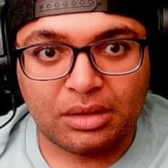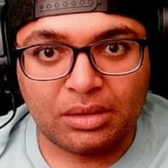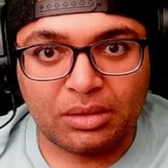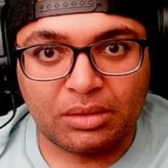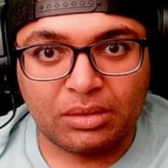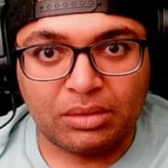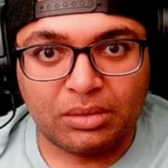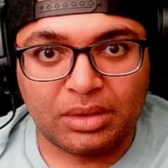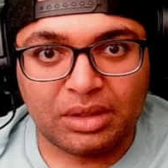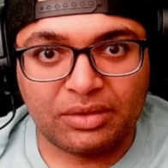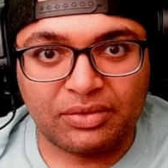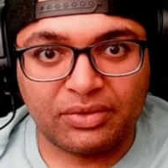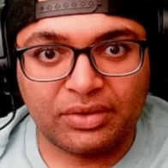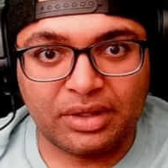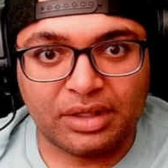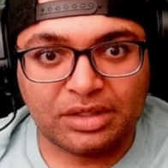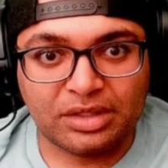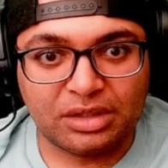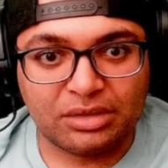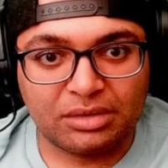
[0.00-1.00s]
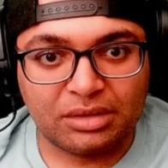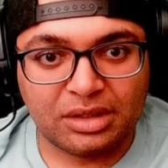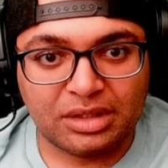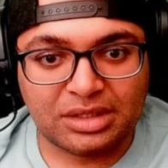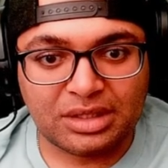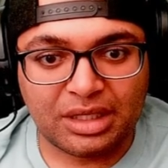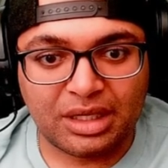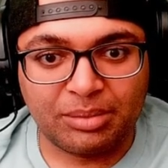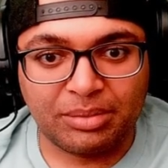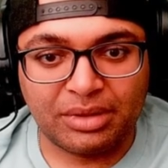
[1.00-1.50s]
Ooh, what the fuck? General release
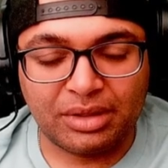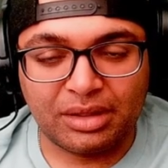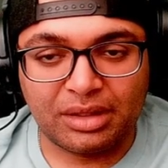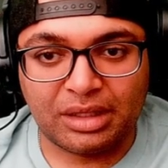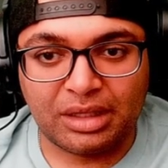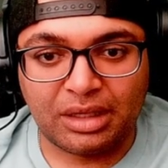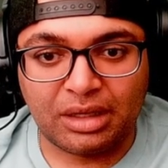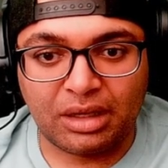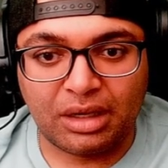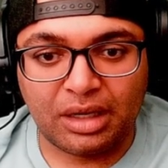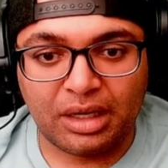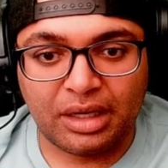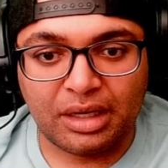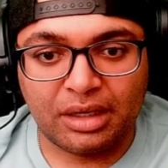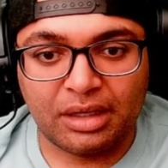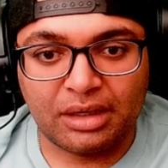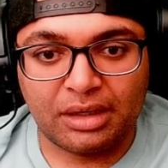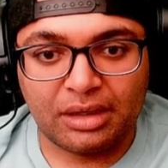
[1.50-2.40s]
liability. God.